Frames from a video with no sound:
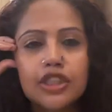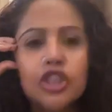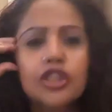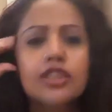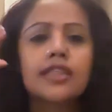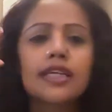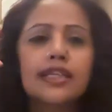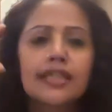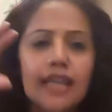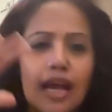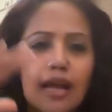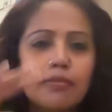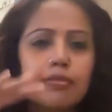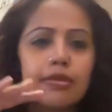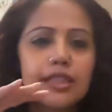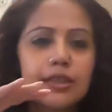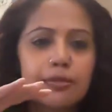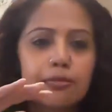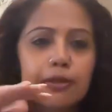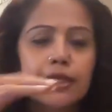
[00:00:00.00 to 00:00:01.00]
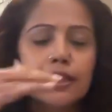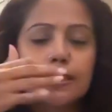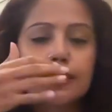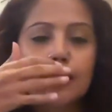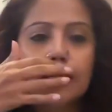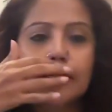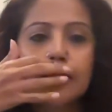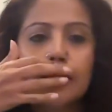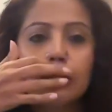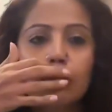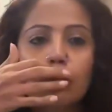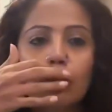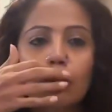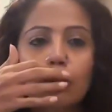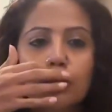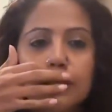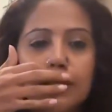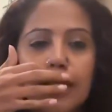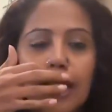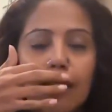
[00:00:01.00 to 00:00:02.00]
just the climate space. I think what
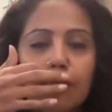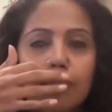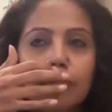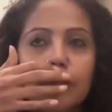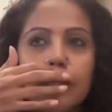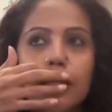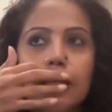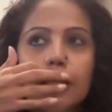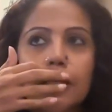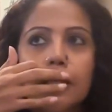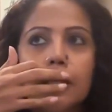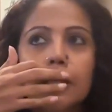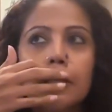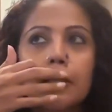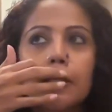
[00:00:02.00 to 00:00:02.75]
was happening,